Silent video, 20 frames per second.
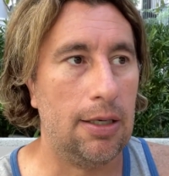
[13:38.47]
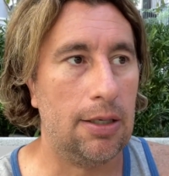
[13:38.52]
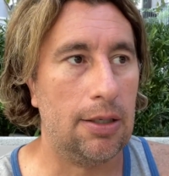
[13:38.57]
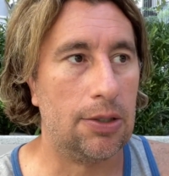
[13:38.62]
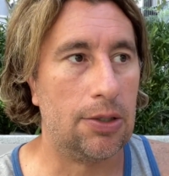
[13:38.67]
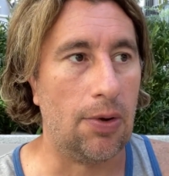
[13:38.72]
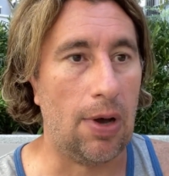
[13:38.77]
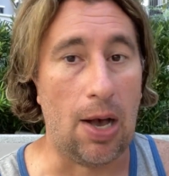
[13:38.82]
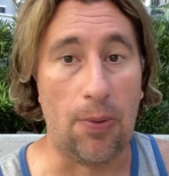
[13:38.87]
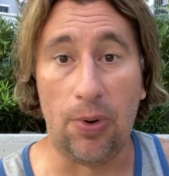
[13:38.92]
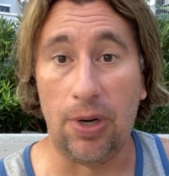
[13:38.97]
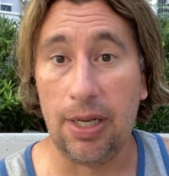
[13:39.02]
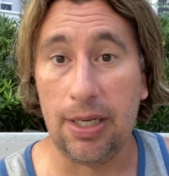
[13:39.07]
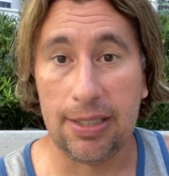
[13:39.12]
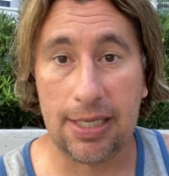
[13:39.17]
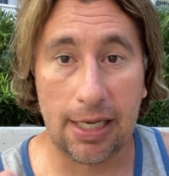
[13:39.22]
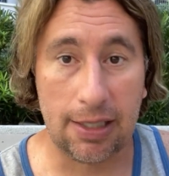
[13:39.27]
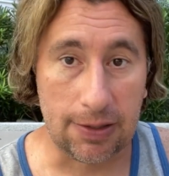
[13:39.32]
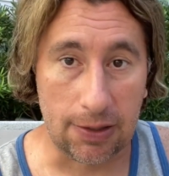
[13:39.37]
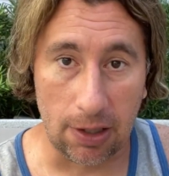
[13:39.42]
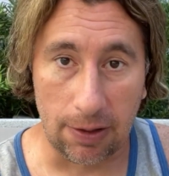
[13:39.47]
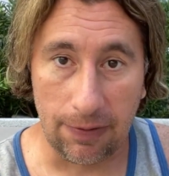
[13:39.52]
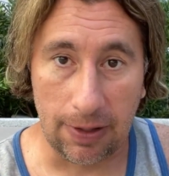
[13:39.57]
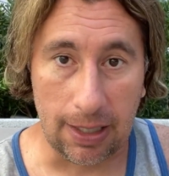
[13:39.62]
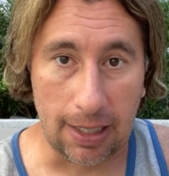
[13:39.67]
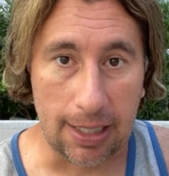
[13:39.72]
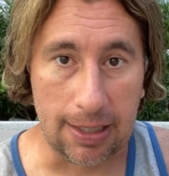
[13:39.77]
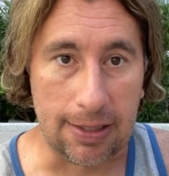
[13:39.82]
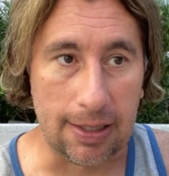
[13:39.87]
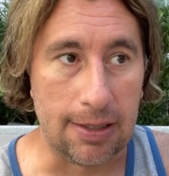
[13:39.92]
So I wanted to take
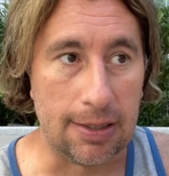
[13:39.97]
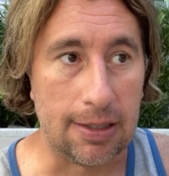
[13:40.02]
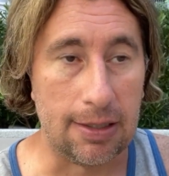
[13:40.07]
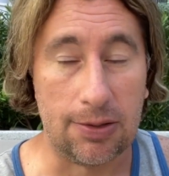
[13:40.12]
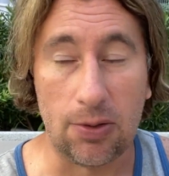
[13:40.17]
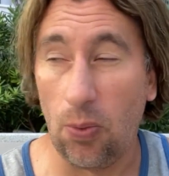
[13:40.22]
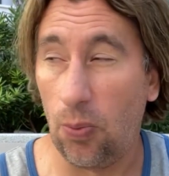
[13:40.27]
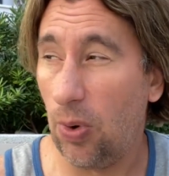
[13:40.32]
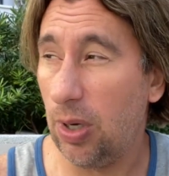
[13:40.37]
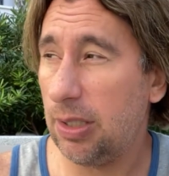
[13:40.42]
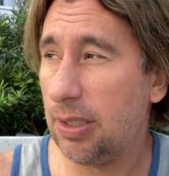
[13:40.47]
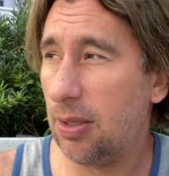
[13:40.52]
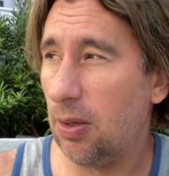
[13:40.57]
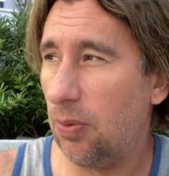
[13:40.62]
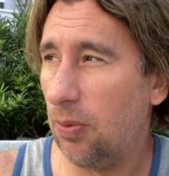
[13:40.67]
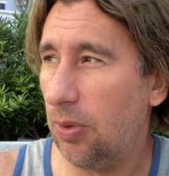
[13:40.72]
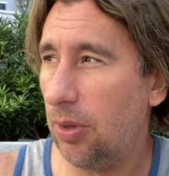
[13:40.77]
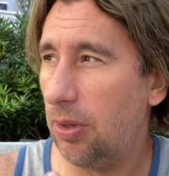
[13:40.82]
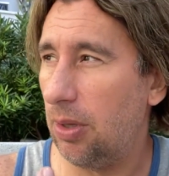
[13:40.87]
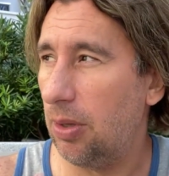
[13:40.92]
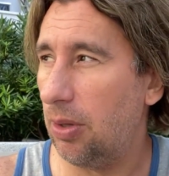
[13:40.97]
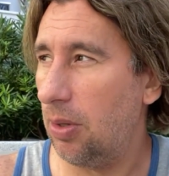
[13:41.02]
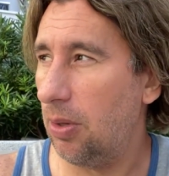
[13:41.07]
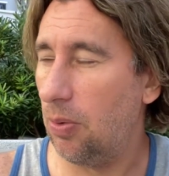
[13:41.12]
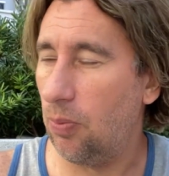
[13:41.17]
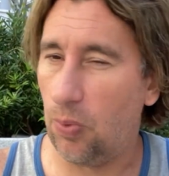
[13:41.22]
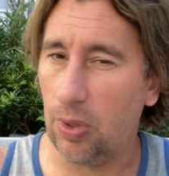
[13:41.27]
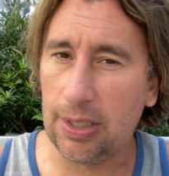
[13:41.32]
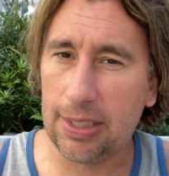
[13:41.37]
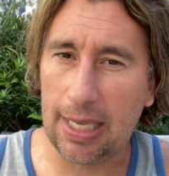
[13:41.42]
surfing lessons. So once
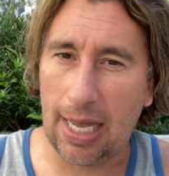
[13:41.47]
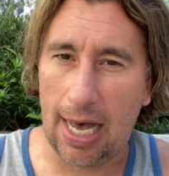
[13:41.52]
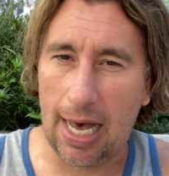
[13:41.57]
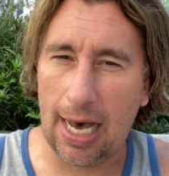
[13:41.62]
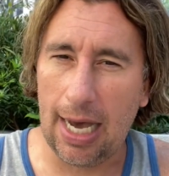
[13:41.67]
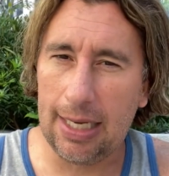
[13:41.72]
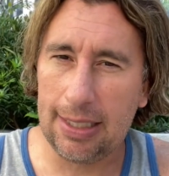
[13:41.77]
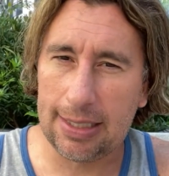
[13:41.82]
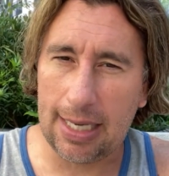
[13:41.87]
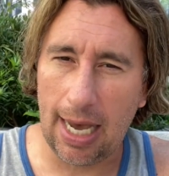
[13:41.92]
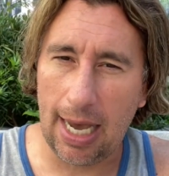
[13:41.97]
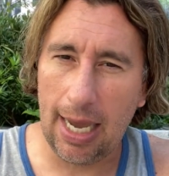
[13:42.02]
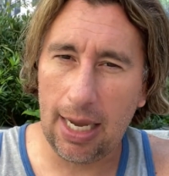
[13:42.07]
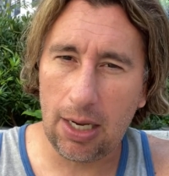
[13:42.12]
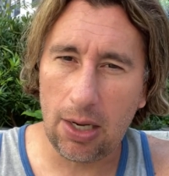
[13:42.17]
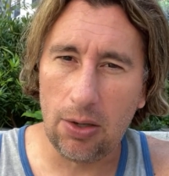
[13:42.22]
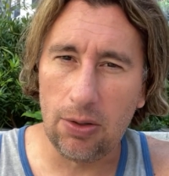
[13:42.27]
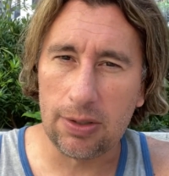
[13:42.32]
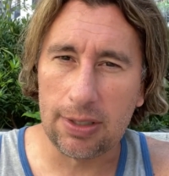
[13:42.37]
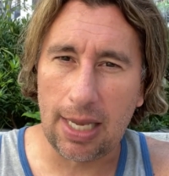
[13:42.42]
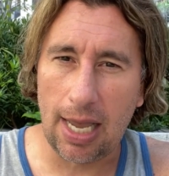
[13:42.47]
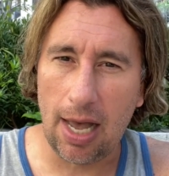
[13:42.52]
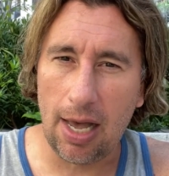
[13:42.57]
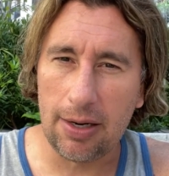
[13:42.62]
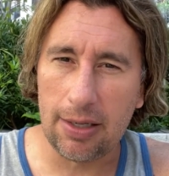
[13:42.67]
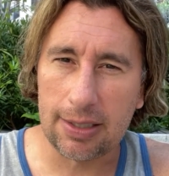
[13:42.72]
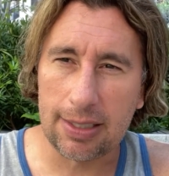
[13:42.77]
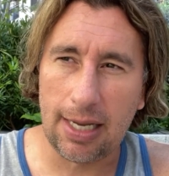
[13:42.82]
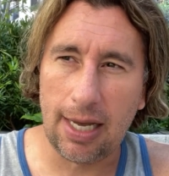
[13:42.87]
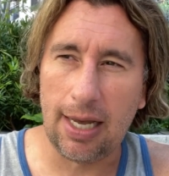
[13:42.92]
the high tide goes
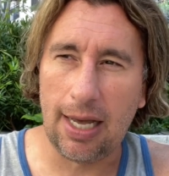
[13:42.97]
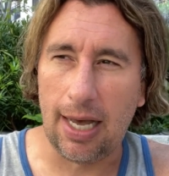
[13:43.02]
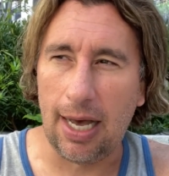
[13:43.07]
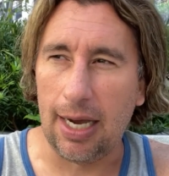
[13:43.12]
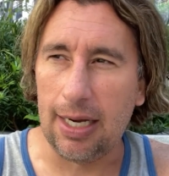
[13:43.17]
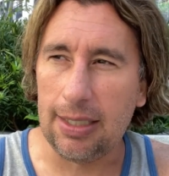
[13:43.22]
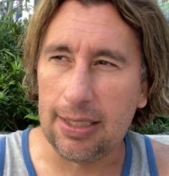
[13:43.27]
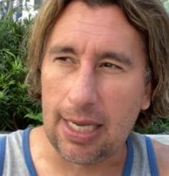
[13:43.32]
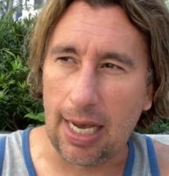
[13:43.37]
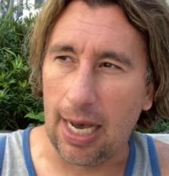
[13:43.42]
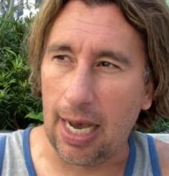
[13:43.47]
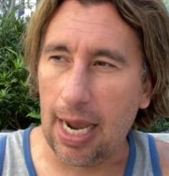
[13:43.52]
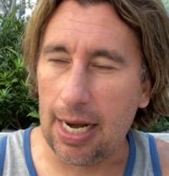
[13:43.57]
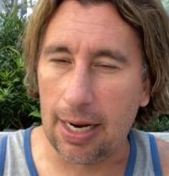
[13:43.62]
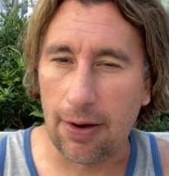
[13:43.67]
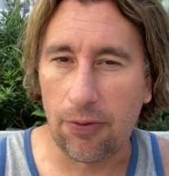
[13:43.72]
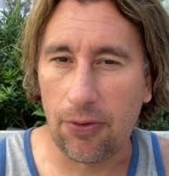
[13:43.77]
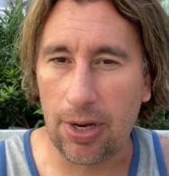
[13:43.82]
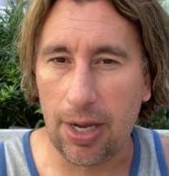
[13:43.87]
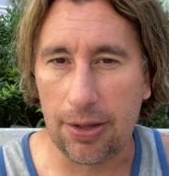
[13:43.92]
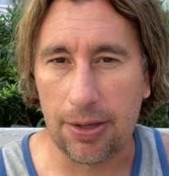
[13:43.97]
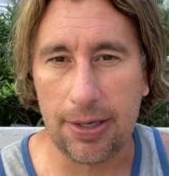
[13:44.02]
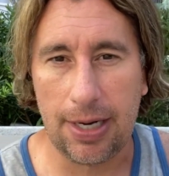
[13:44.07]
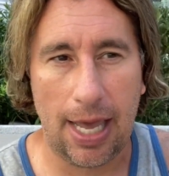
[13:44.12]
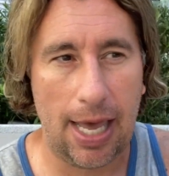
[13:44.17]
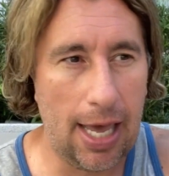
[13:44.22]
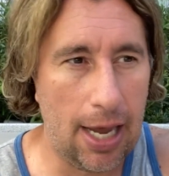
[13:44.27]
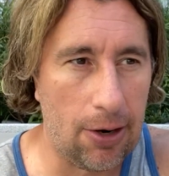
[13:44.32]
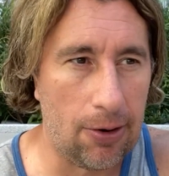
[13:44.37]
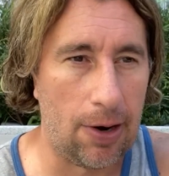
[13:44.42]
down, it's not high tide every other
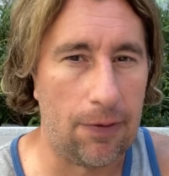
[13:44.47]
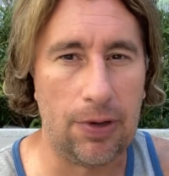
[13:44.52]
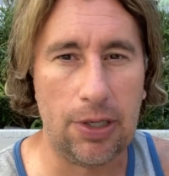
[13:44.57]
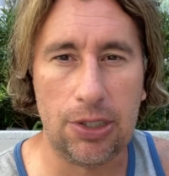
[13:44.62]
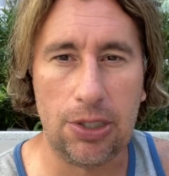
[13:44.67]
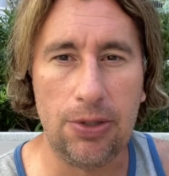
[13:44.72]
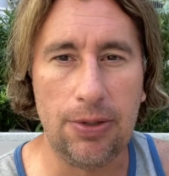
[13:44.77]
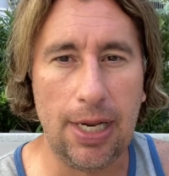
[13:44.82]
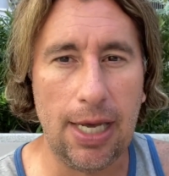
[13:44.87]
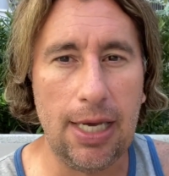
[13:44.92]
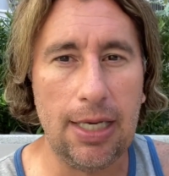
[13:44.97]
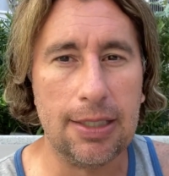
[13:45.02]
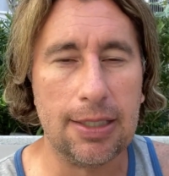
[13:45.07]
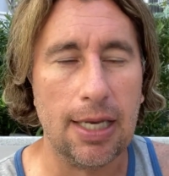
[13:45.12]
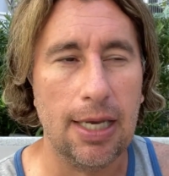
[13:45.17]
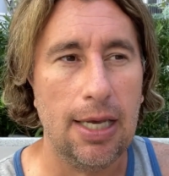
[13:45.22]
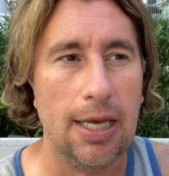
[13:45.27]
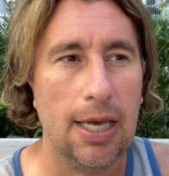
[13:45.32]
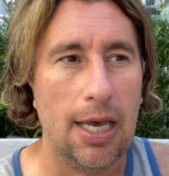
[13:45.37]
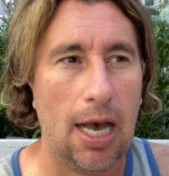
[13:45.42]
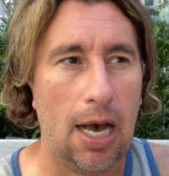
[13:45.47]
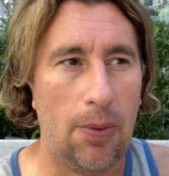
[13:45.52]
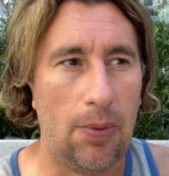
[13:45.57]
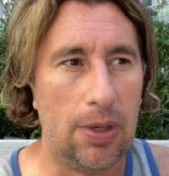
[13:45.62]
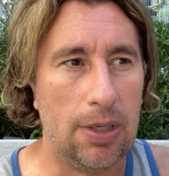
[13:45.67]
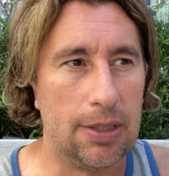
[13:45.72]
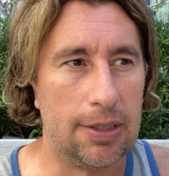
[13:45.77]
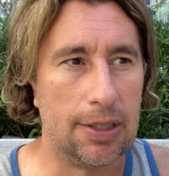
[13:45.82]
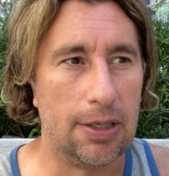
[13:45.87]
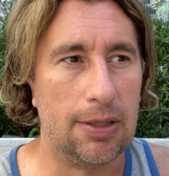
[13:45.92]
day or every 2 days, I
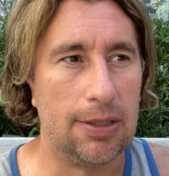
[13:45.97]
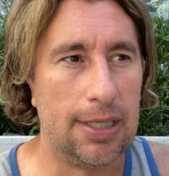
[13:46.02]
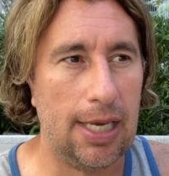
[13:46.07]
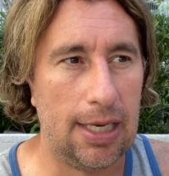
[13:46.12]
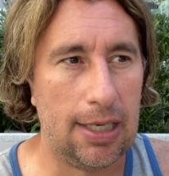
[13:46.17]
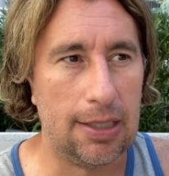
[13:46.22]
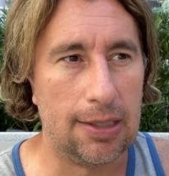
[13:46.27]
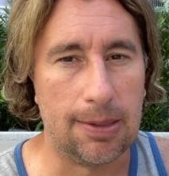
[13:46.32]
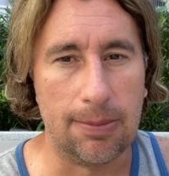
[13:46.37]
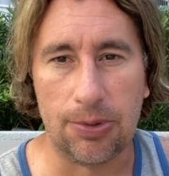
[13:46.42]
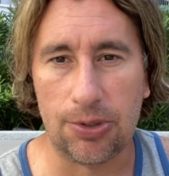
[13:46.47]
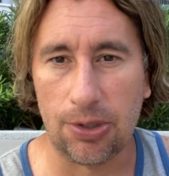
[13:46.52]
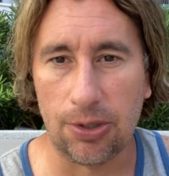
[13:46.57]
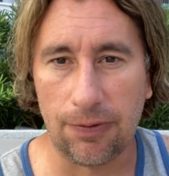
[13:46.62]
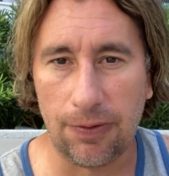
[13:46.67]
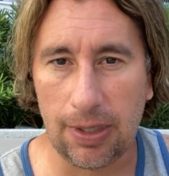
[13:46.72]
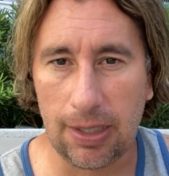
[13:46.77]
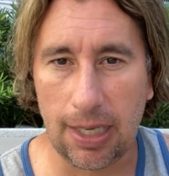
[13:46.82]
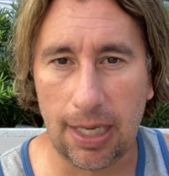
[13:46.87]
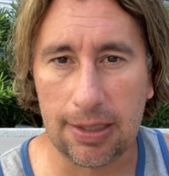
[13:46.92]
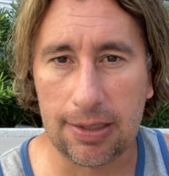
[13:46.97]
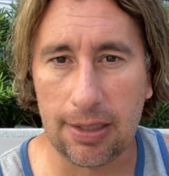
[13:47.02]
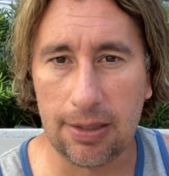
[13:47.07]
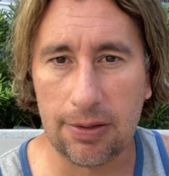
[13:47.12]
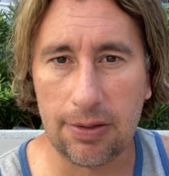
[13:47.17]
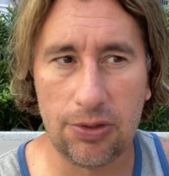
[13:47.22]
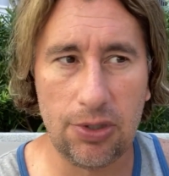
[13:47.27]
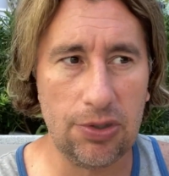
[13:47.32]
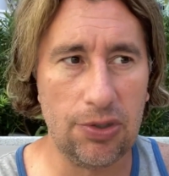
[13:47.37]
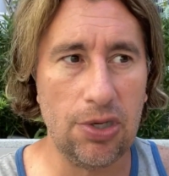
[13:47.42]
want to start taking some surfing
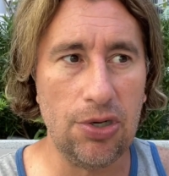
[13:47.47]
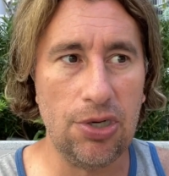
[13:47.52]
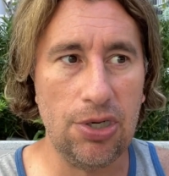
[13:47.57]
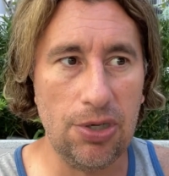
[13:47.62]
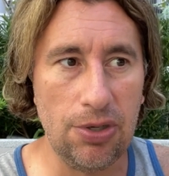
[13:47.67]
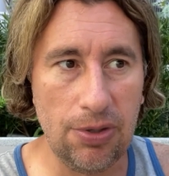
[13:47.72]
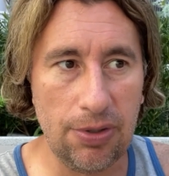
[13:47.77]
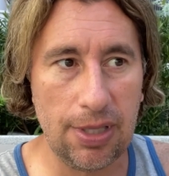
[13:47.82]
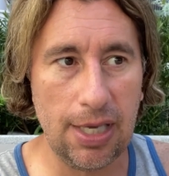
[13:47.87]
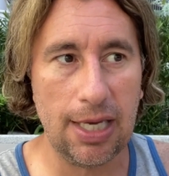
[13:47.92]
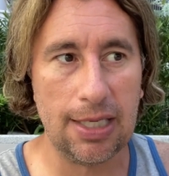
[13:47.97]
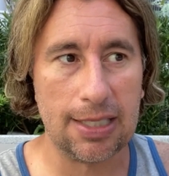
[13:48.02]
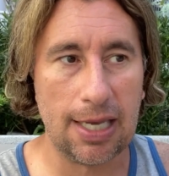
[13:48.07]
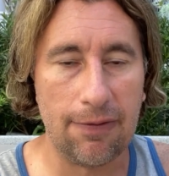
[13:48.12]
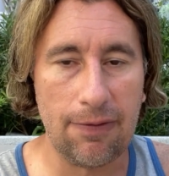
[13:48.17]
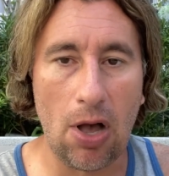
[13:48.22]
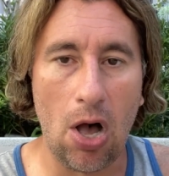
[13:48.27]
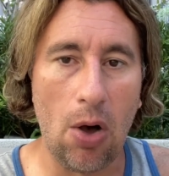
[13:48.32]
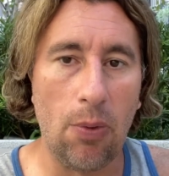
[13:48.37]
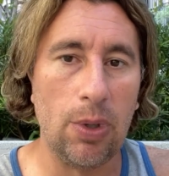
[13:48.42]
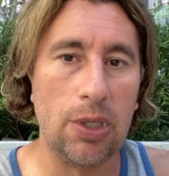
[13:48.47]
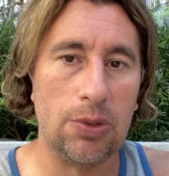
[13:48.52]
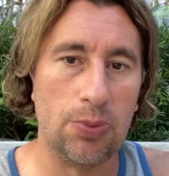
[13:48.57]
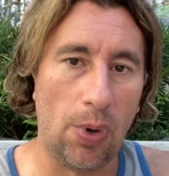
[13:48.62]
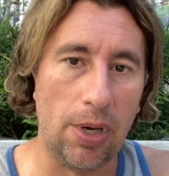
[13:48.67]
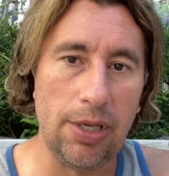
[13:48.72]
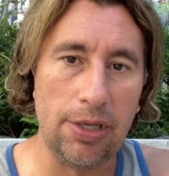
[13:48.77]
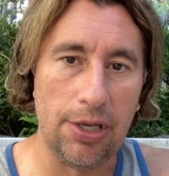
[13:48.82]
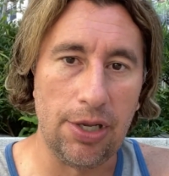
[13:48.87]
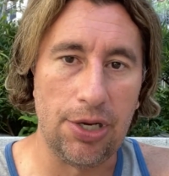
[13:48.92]
lessons just to do things I've always
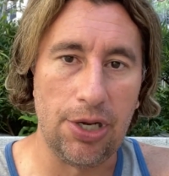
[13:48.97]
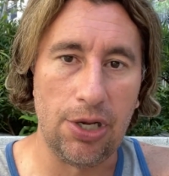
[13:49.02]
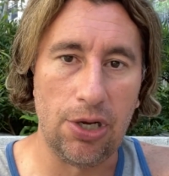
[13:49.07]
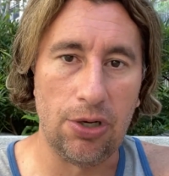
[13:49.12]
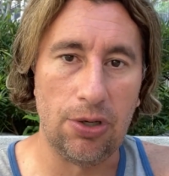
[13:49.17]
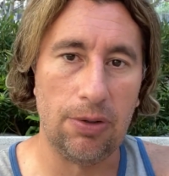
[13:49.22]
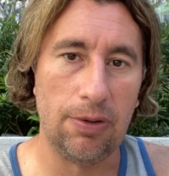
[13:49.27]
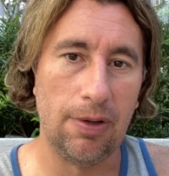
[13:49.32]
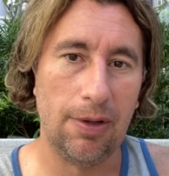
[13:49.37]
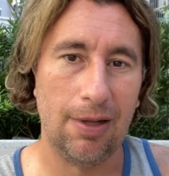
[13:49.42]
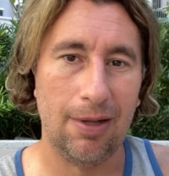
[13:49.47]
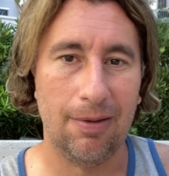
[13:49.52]
wanted to do.